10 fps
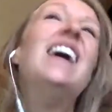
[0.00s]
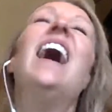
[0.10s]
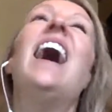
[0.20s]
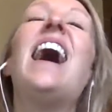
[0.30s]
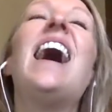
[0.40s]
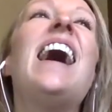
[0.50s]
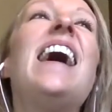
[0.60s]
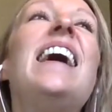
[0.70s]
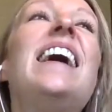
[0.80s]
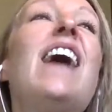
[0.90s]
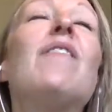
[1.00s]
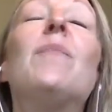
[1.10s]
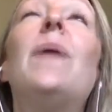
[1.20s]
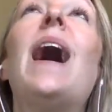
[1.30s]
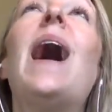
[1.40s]
I have a
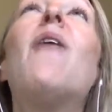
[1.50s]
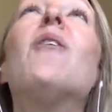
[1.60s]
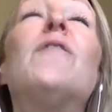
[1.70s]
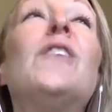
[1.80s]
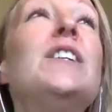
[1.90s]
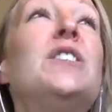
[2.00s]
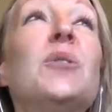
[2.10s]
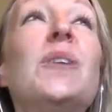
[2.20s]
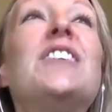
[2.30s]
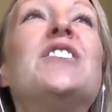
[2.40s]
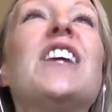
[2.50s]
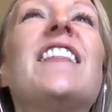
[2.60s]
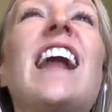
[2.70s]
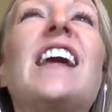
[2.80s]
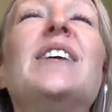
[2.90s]
powerful intuition
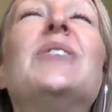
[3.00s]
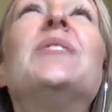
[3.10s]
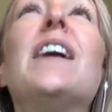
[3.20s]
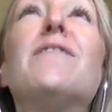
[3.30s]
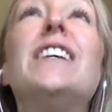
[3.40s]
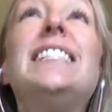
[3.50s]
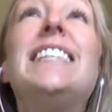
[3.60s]
that I use every